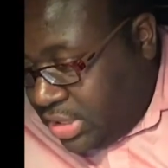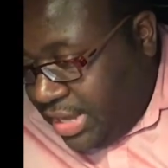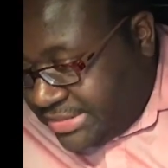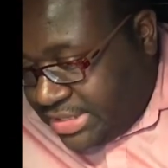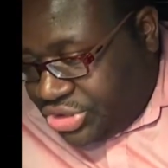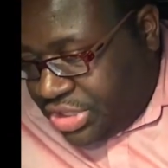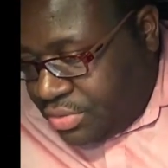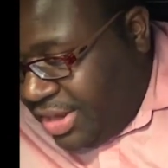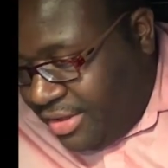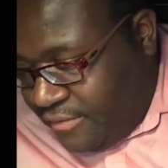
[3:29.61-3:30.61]
It has an
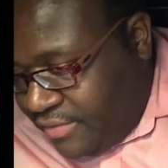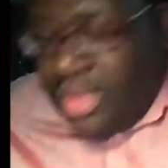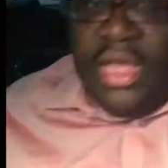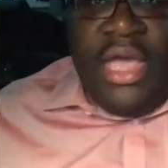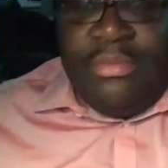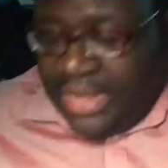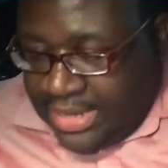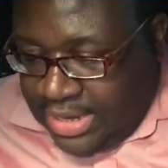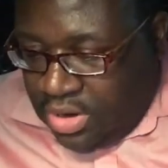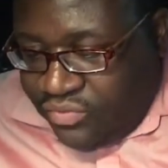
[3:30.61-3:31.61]
undertone of honey
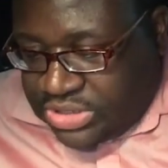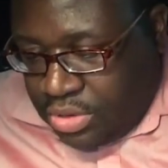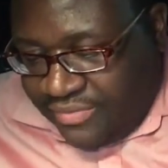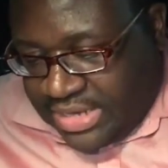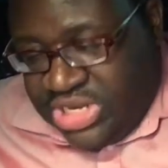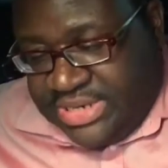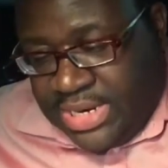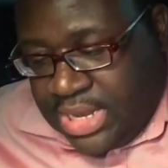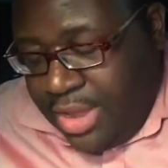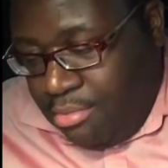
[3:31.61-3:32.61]
blonde and an overtone of like a
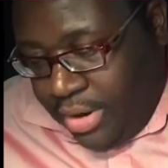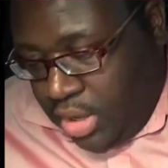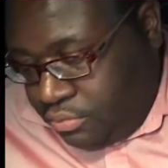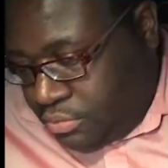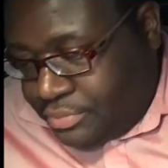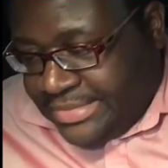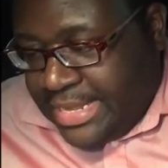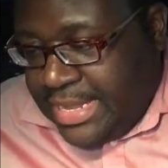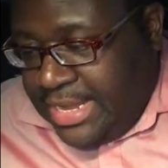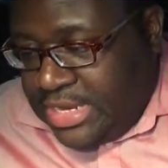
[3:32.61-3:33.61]
chestnut brown.
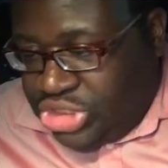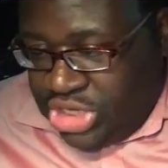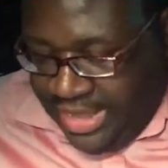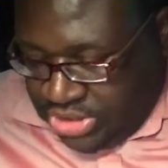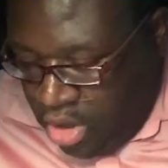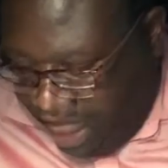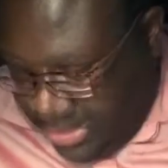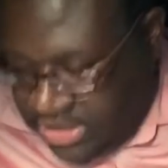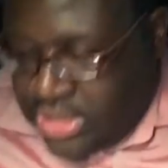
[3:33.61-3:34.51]
And she has a caramel.